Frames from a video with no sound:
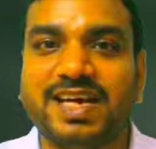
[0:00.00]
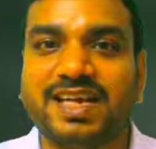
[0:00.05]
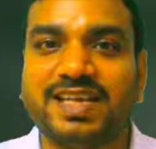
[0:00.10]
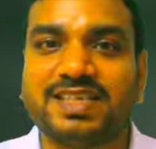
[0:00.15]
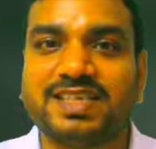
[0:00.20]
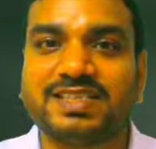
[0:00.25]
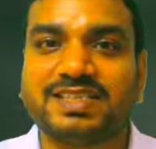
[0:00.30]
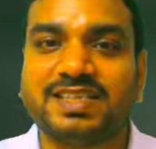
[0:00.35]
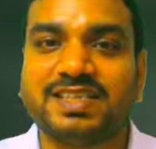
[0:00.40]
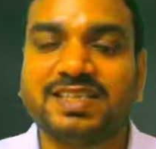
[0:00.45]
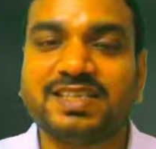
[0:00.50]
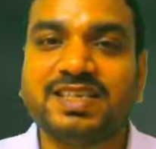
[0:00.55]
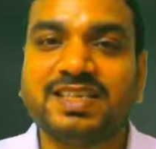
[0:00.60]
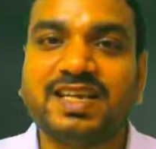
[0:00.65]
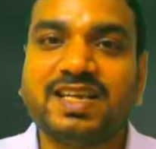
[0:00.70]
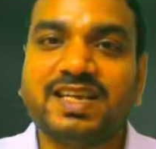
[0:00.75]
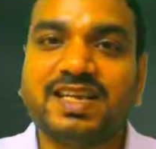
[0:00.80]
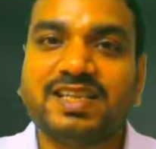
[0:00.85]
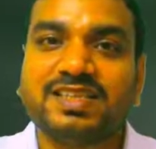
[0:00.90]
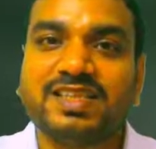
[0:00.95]

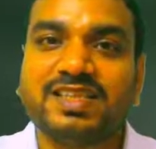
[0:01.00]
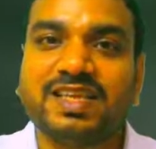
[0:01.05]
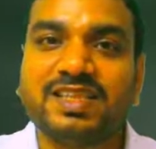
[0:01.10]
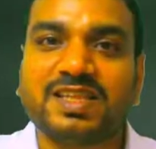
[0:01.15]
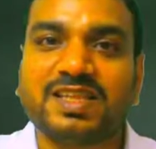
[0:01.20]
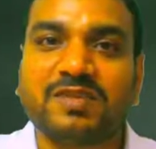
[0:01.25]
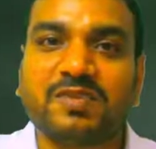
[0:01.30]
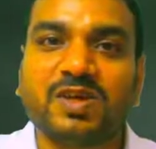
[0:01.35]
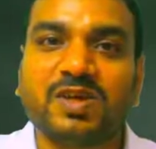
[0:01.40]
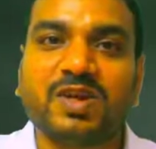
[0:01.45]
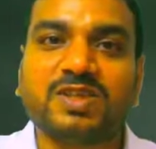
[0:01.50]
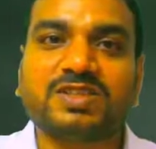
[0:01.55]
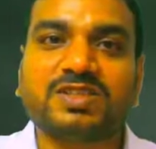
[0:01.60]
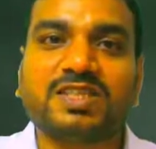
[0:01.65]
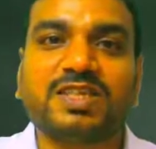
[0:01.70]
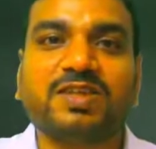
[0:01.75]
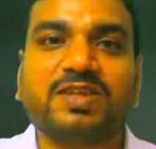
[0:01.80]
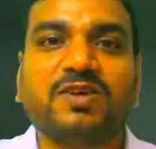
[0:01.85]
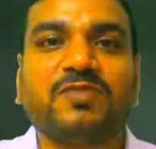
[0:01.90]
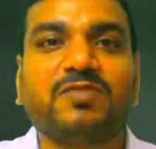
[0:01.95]
direction, then the
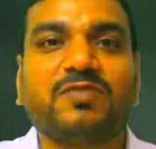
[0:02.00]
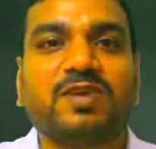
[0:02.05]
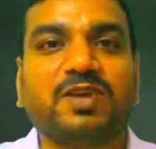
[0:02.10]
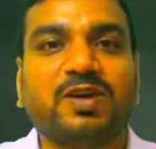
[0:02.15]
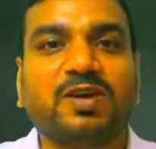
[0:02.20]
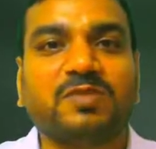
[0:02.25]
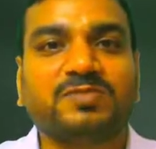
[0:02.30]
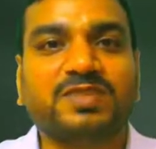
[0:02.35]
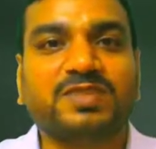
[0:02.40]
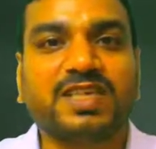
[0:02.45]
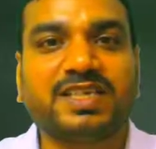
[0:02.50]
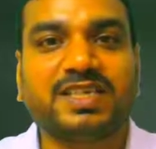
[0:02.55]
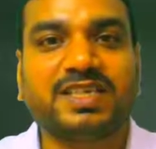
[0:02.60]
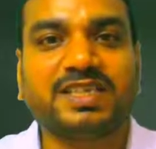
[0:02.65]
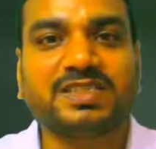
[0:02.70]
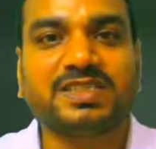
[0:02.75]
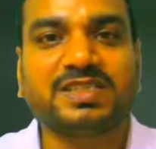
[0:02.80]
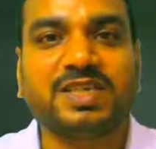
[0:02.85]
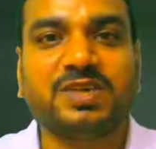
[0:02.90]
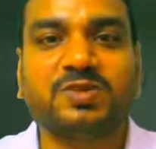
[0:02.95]
velocity of an object
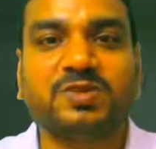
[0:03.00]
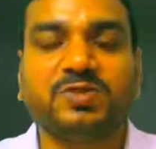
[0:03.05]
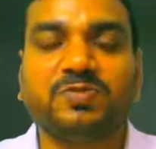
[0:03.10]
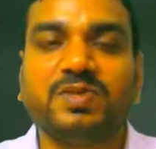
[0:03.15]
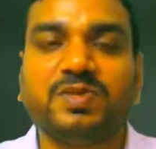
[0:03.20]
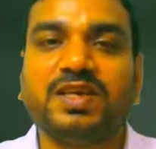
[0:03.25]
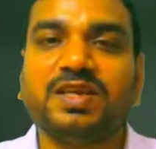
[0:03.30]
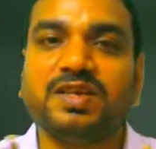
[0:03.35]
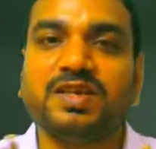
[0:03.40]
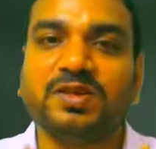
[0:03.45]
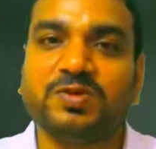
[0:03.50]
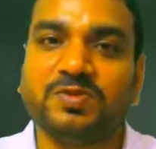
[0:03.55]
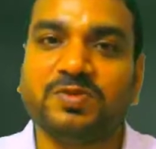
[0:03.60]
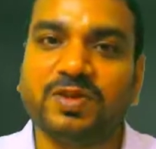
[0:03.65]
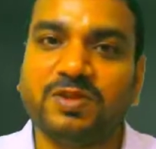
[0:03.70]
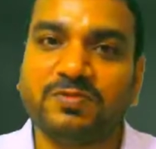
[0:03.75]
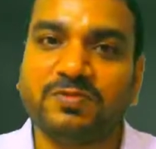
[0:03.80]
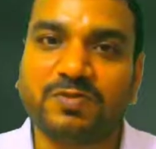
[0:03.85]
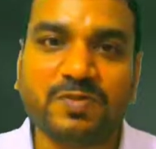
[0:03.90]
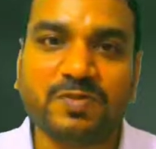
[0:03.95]
is said to be
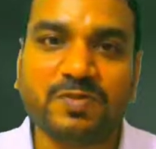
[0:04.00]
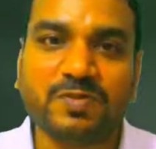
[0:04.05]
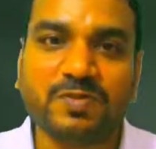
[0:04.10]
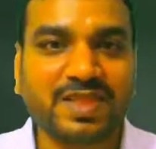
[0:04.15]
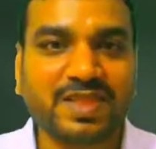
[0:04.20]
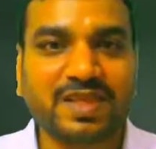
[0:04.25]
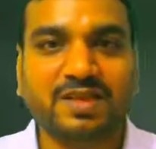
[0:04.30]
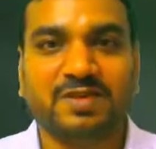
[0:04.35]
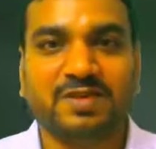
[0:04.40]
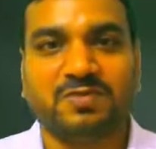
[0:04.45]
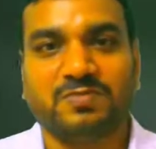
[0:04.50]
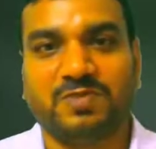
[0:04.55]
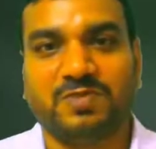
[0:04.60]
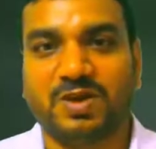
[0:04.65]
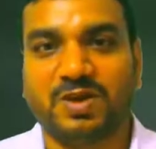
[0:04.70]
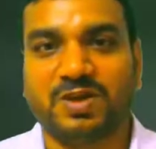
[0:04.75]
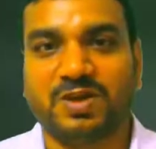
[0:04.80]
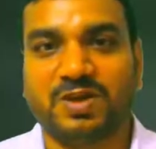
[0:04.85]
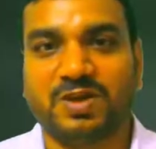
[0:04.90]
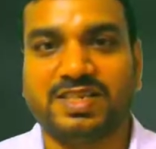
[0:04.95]
uniform
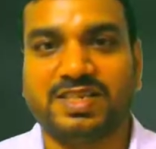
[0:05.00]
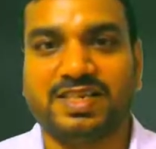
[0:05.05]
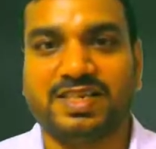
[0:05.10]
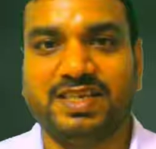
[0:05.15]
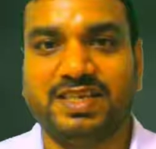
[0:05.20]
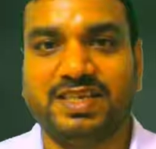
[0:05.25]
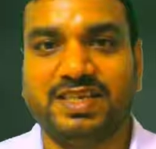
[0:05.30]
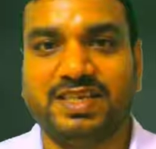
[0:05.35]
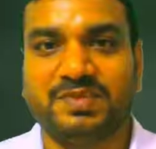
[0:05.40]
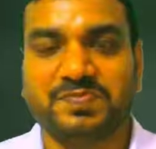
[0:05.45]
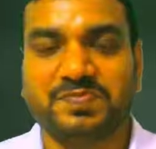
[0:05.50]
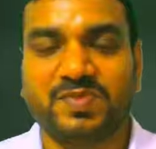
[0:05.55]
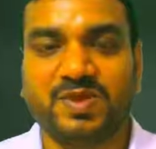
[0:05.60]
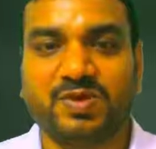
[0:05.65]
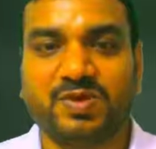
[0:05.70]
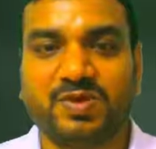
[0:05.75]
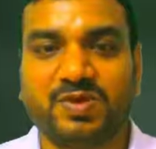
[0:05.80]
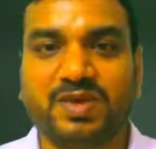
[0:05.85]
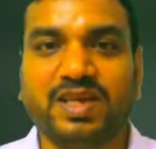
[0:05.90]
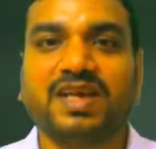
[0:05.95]
velocity.
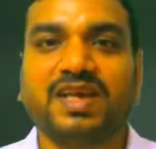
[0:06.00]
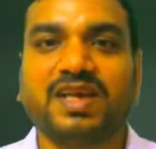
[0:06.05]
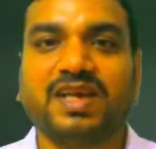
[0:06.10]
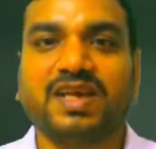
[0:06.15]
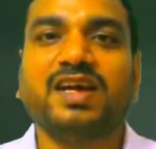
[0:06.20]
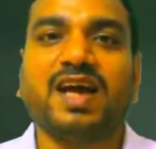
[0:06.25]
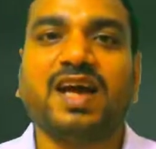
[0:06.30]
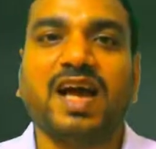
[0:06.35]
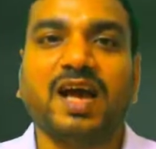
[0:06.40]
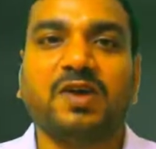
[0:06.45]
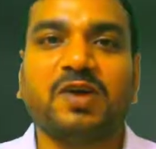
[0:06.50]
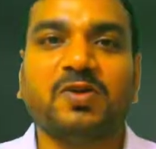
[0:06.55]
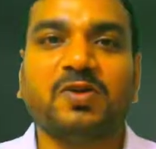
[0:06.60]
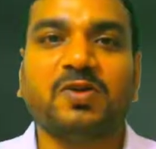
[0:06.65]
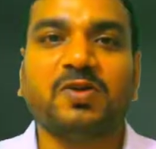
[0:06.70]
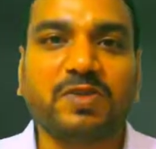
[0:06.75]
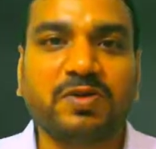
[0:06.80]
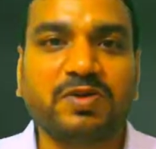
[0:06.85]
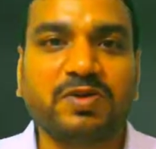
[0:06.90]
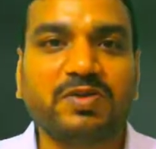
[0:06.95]
Okay, I
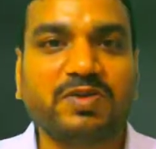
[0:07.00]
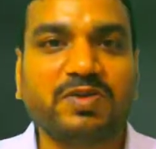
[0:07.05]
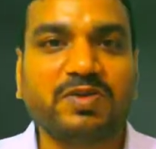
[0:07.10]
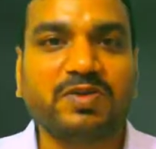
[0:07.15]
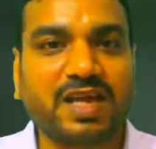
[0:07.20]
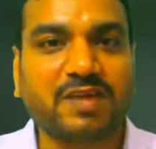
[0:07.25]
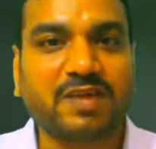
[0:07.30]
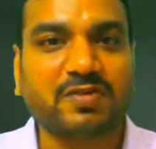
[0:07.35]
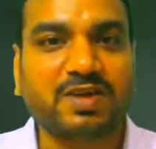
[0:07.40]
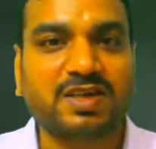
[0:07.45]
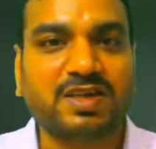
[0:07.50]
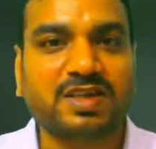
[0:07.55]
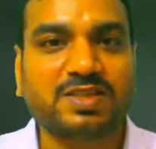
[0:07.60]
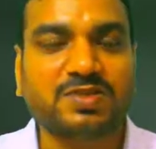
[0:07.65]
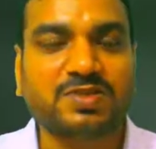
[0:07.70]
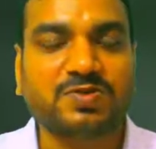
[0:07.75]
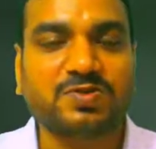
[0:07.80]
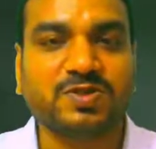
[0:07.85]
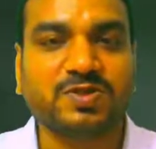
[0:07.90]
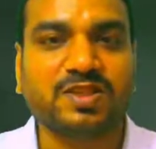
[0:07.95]
hope everyone have
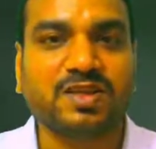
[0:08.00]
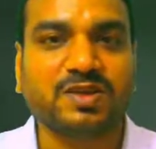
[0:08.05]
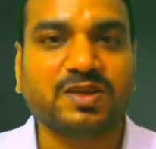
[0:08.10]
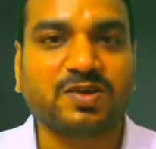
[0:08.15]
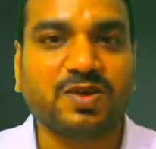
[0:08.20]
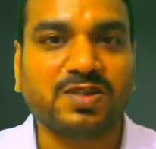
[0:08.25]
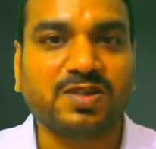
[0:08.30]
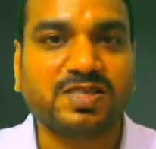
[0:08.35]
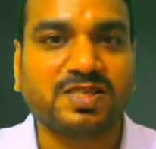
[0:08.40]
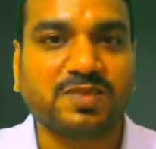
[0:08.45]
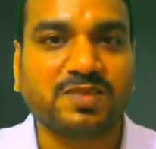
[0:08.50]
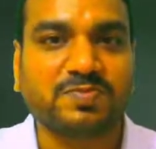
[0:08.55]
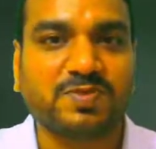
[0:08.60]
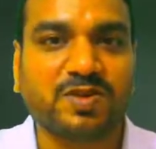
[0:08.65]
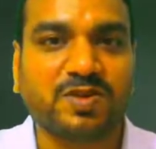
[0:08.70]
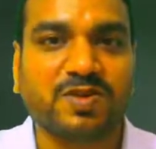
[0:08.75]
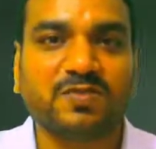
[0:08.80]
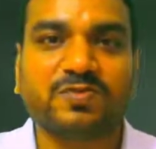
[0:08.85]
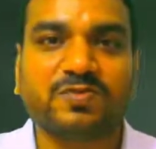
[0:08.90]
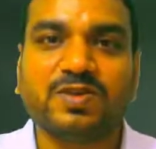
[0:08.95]
understood the
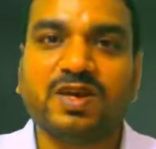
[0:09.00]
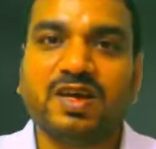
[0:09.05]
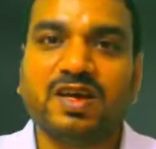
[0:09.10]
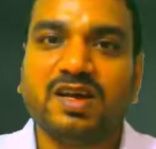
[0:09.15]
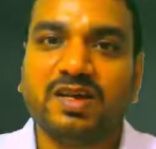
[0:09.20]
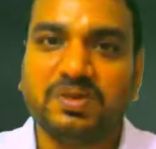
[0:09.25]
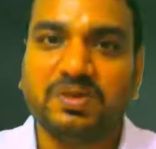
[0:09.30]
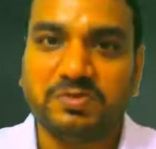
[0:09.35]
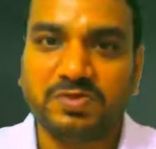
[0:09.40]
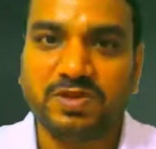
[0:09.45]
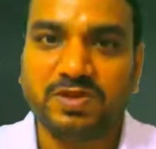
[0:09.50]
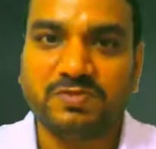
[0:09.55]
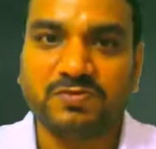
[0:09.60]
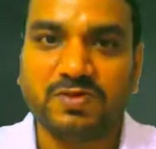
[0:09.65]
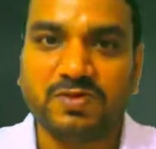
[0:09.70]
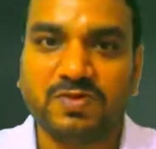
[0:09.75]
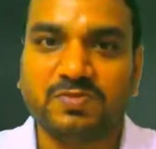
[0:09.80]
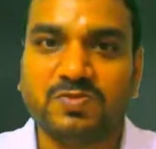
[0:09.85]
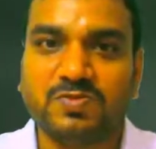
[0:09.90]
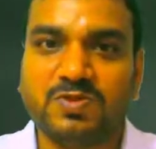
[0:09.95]
concept of
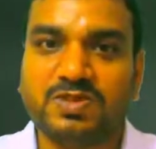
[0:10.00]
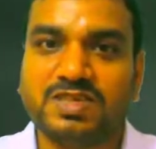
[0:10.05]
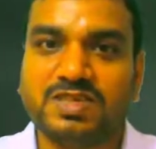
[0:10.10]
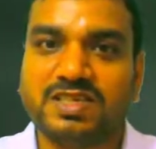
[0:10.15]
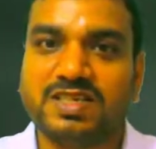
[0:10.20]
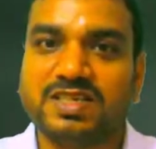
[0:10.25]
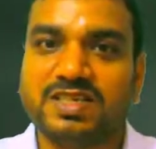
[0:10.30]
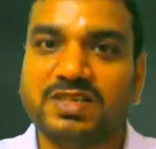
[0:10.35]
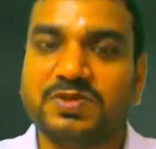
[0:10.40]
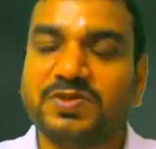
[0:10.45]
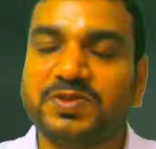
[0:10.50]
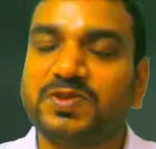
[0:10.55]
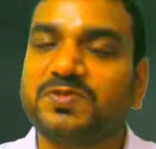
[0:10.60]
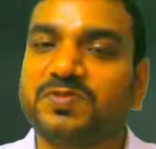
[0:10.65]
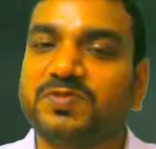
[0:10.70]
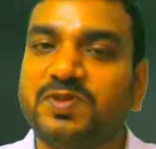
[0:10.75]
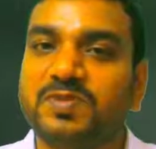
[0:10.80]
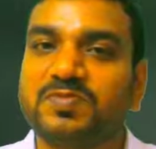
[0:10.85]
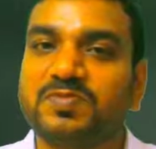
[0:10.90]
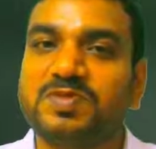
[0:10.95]
uniform motion,
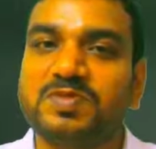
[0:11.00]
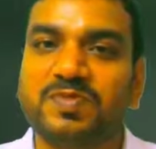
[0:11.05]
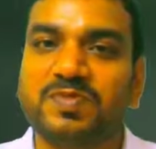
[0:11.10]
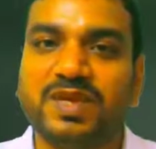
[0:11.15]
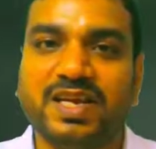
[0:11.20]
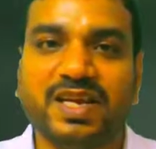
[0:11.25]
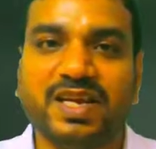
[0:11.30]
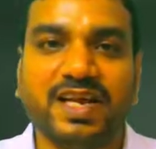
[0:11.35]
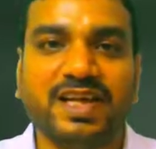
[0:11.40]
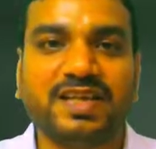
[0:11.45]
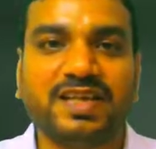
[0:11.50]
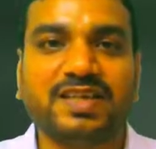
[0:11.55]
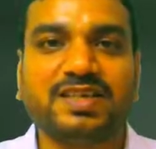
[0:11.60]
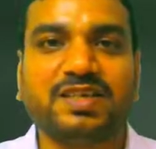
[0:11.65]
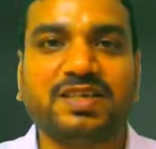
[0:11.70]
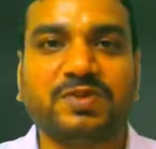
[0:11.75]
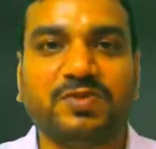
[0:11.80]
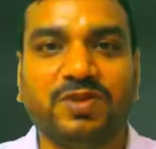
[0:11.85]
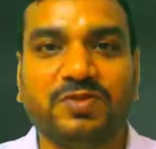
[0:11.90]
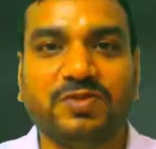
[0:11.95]
uniform speed
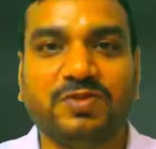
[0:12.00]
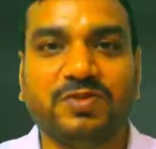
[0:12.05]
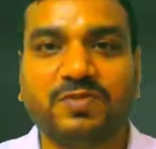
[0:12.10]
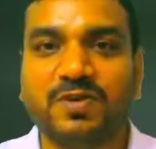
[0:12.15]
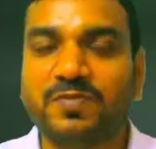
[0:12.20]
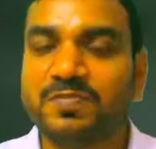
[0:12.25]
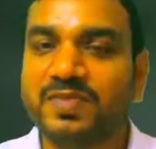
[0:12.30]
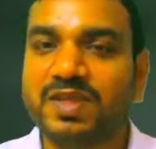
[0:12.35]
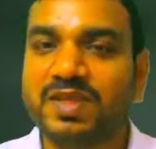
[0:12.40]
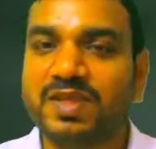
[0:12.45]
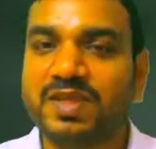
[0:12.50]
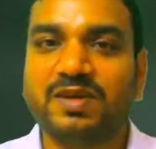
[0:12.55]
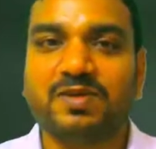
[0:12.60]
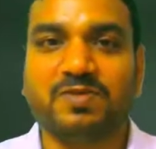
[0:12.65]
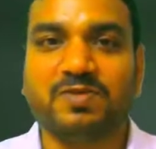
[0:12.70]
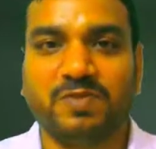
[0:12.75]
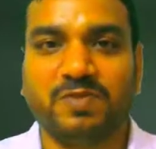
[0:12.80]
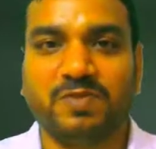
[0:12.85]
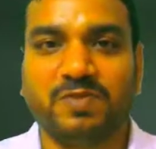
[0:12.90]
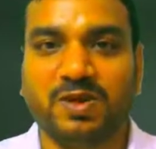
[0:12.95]
and uniform
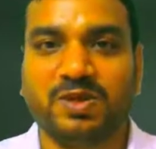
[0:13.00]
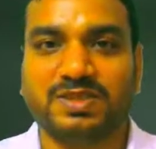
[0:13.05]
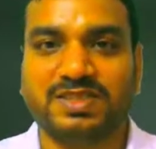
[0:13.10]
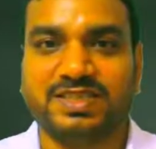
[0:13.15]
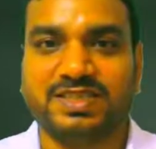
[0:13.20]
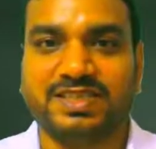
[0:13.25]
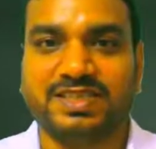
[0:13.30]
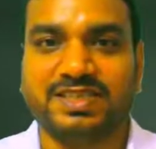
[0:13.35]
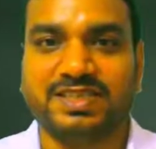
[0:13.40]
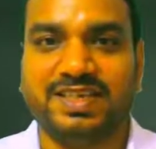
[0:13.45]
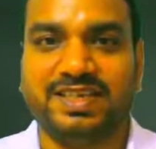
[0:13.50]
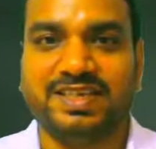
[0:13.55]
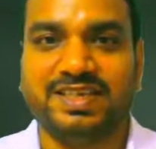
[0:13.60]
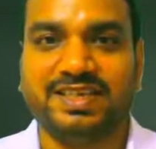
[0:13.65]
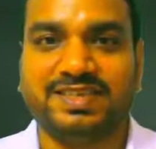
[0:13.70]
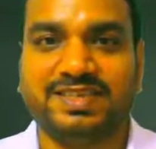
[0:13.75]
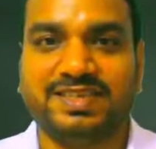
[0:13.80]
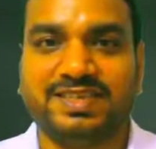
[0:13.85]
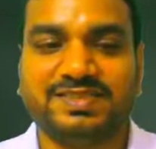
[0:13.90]
velocity.